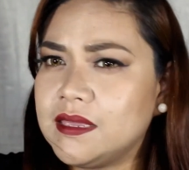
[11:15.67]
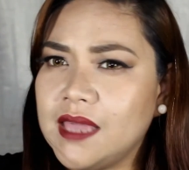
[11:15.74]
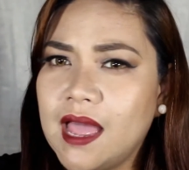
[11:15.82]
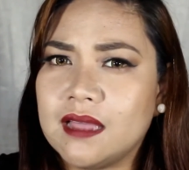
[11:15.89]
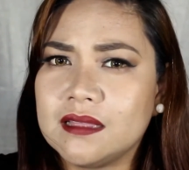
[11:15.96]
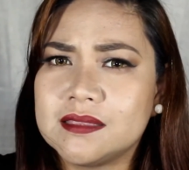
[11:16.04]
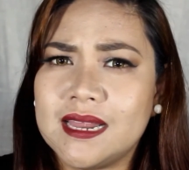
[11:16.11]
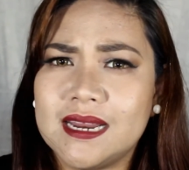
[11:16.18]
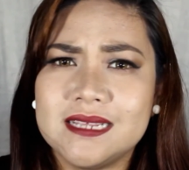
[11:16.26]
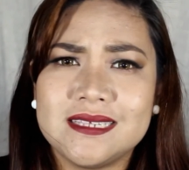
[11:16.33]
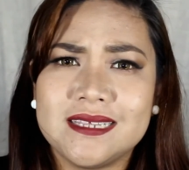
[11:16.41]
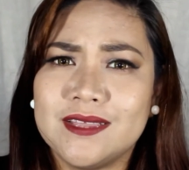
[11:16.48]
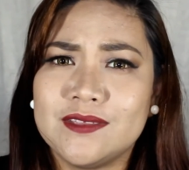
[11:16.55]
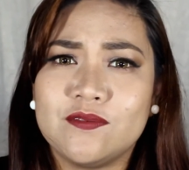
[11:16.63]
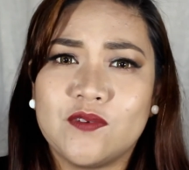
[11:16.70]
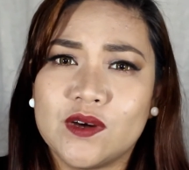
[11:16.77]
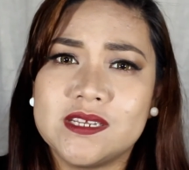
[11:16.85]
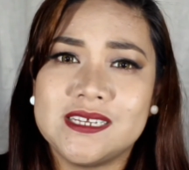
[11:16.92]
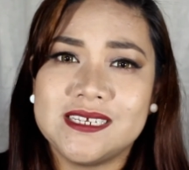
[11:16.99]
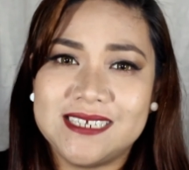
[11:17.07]
Yeah, that is it
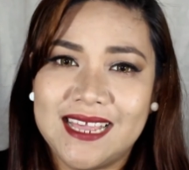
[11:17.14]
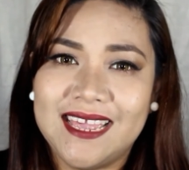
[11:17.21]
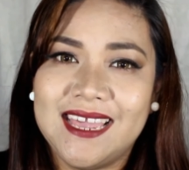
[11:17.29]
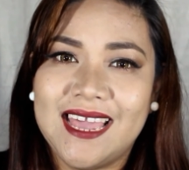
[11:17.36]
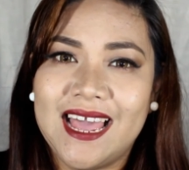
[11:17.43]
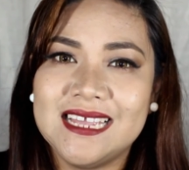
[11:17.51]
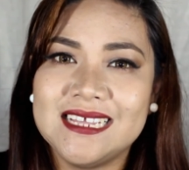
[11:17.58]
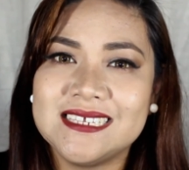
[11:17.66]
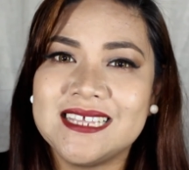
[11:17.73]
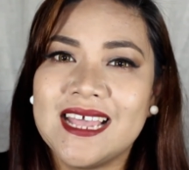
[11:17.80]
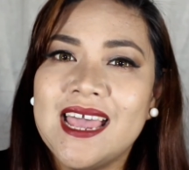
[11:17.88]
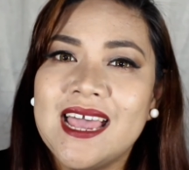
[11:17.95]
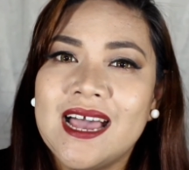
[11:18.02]
for today, guys.